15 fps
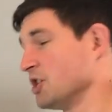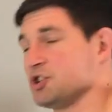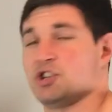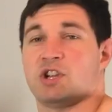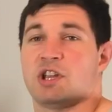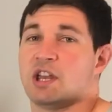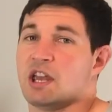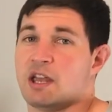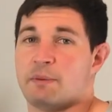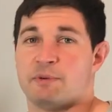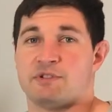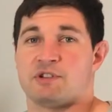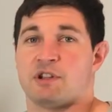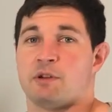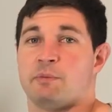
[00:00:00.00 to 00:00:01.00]
Shakib
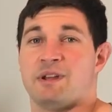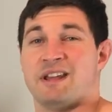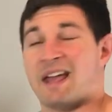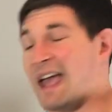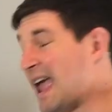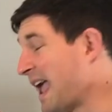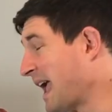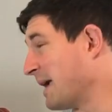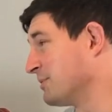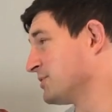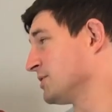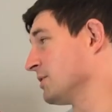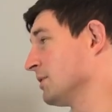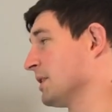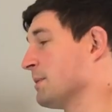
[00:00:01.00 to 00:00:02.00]
is going to be
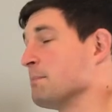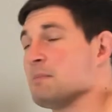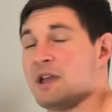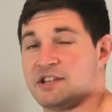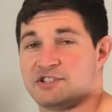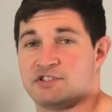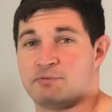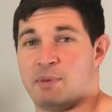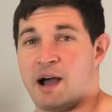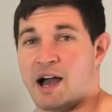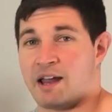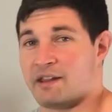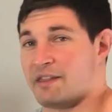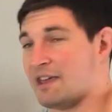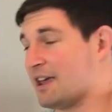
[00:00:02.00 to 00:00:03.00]
absolutely massive
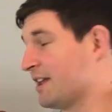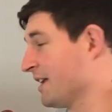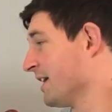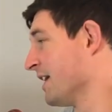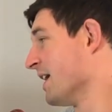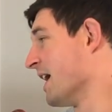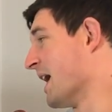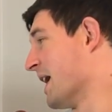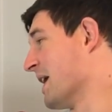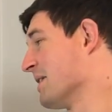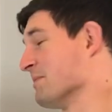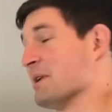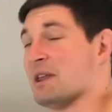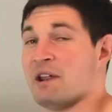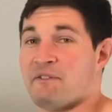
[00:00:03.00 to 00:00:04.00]
part of that.
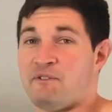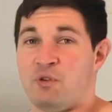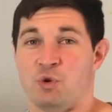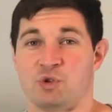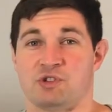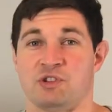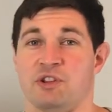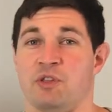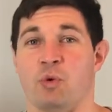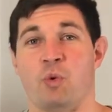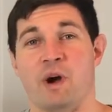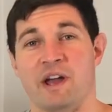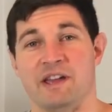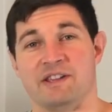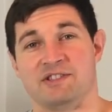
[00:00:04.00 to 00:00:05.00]
Um, and unfortunate the
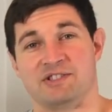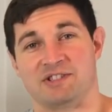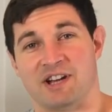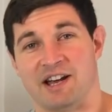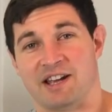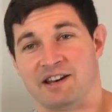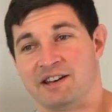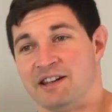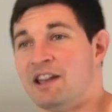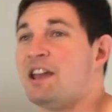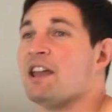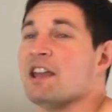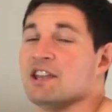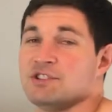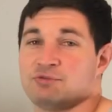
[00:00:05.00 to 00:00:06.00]
way he started,
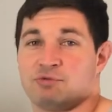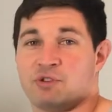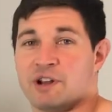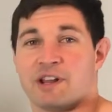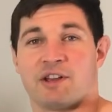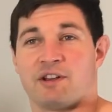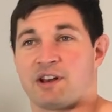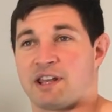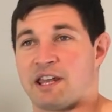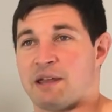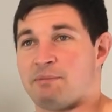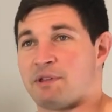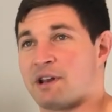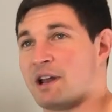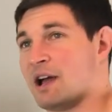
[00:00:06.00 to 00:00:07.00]
he's really got to
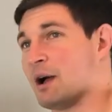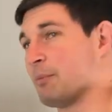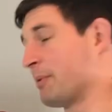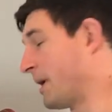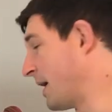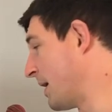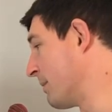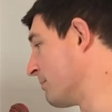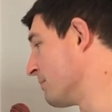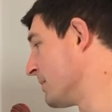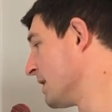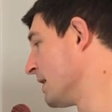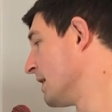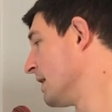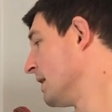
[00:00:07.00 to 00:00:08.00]
keep that up. Um,
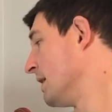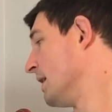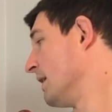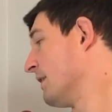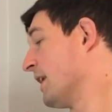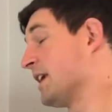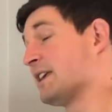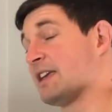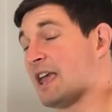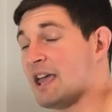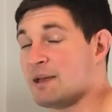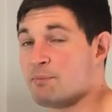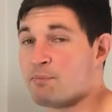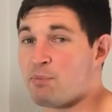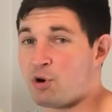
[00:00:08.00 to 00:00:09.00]
they
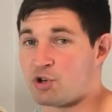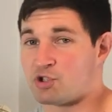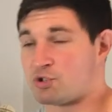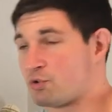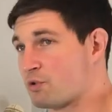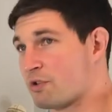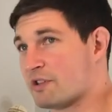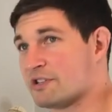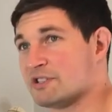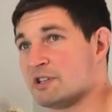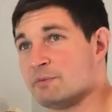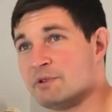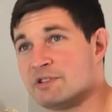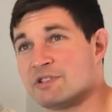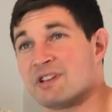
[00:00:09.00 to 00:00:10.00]
can push through to the
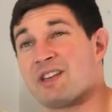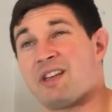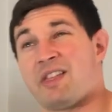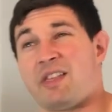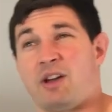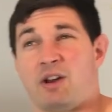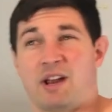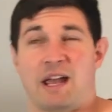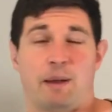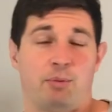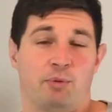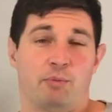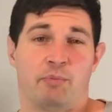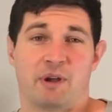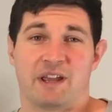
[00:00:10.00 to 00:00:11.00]
semis. They've got, they've got a
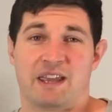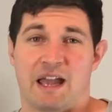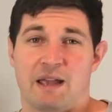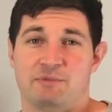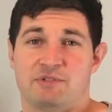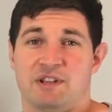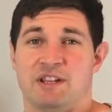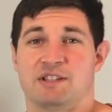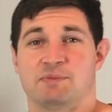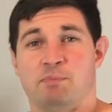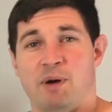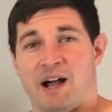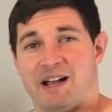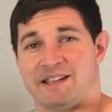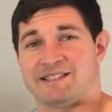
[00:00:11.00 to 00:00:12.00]
couple of big games against
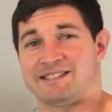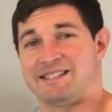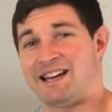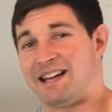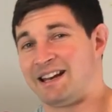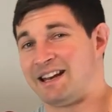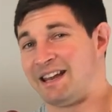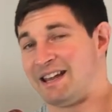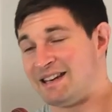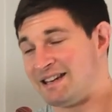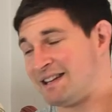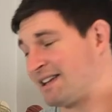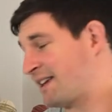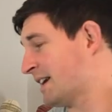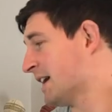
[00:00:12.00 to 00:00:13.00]
Pakistan and
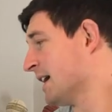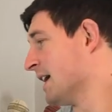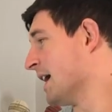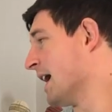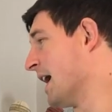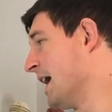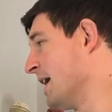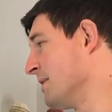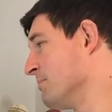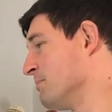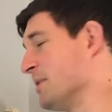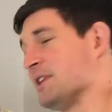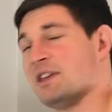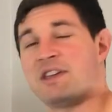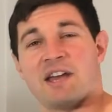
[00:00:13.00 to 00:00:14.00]
India, um,
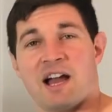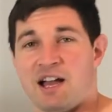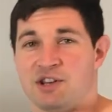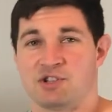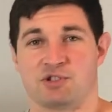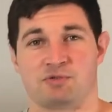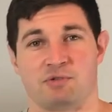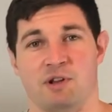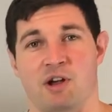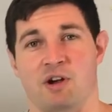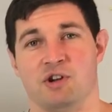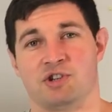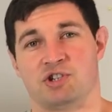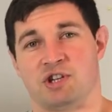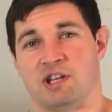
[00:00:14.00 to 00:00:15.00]
but you can't just rely
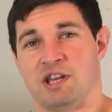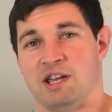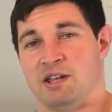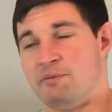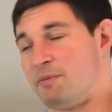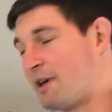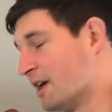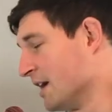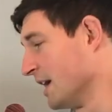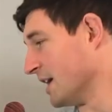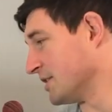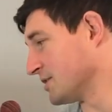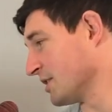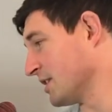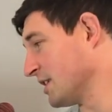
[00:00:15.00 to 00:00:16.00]
on Shakib.
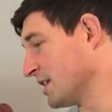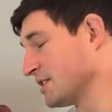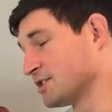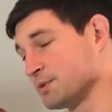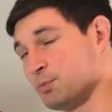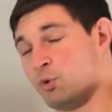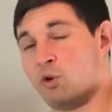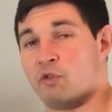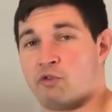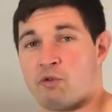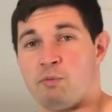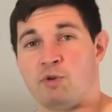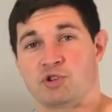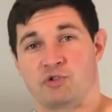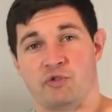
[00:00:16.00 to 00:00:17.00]
He's going to need support
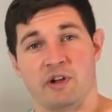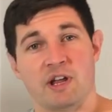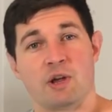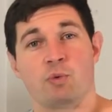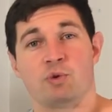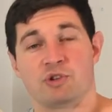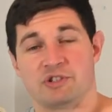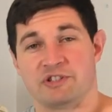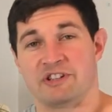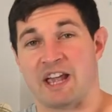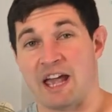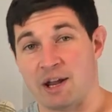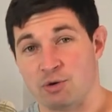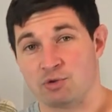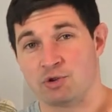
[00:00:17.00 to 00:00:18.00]
from Mushfiqur, which he's
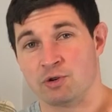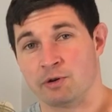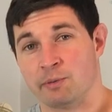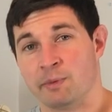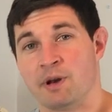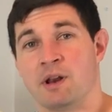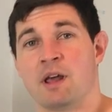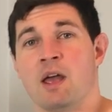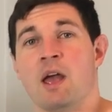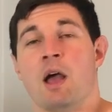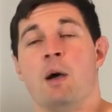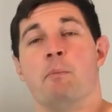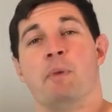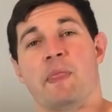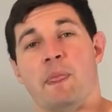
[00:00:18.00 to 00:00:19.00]
had all tournament.
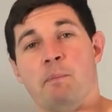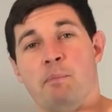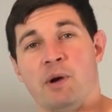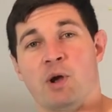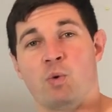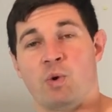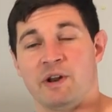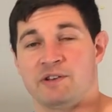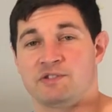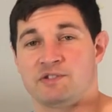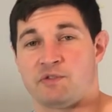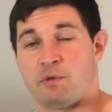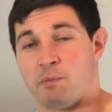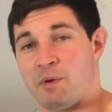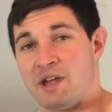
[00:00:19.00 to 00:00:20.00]
But the big
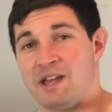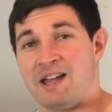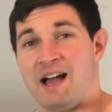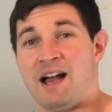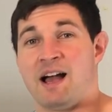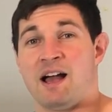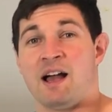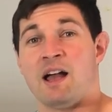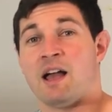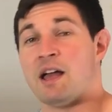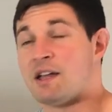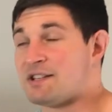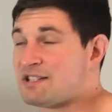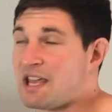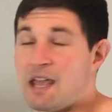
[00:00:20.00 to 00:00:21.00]
ones for me are
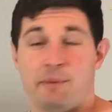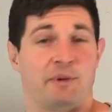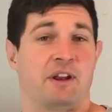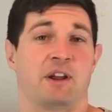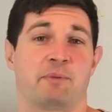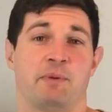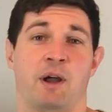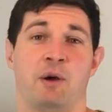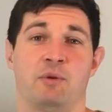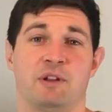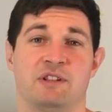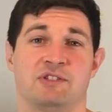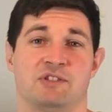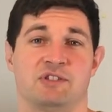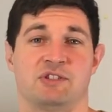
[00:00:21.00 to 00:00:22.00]
Tamim Iqbal
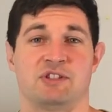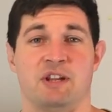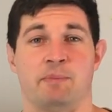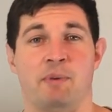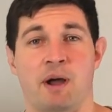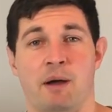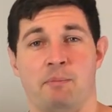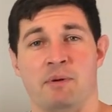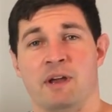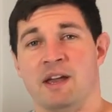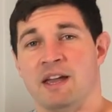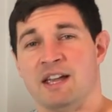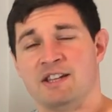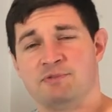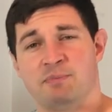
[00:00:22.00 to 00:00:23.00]
needs to step up.
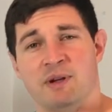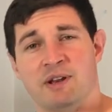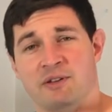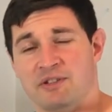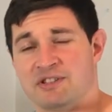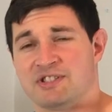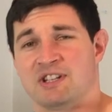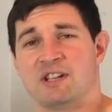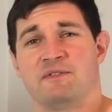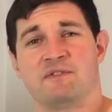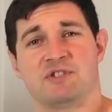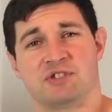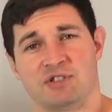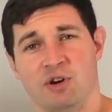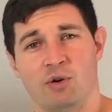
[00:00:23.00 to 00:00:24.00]
He's been on the scene
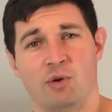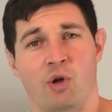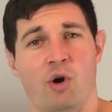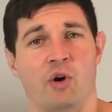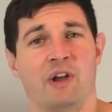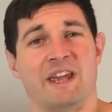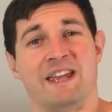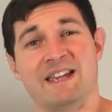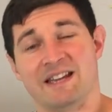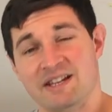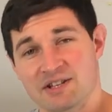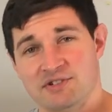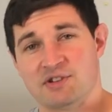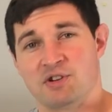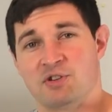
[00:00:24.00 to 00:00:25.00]
for so long. He
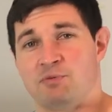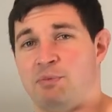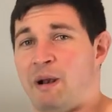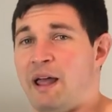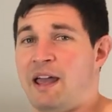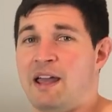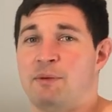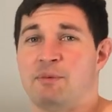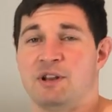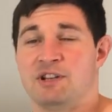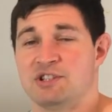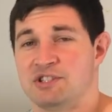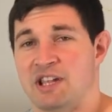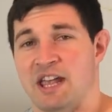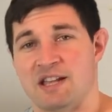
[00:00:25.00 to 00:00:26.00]
is a good player, but he
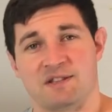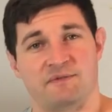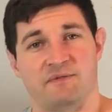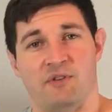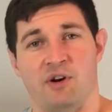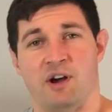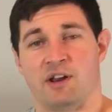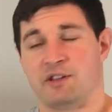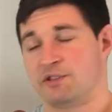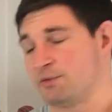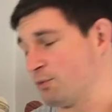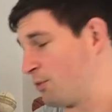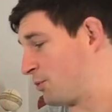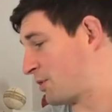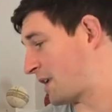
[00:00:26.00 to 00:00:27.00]
just hasn't fired at
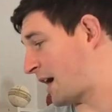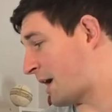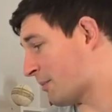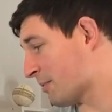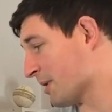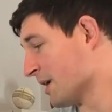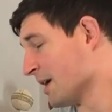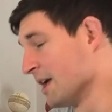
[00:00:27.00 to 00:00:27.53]
this World Cup.